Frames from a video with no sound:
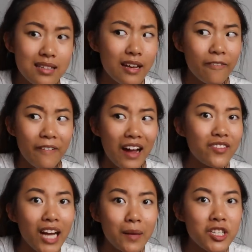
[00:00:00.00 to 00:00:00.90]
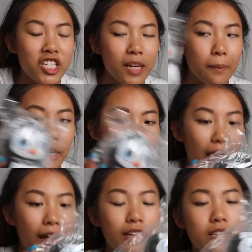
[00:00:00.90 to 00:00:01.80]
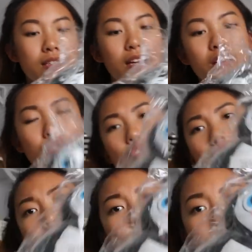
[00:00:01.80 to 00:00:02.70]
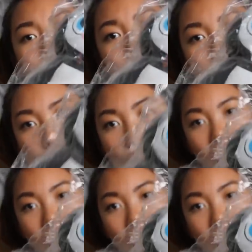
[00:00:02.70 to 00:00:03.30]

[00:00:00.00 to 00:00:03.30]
It's like 5 times cheaper, and it's like so cute, so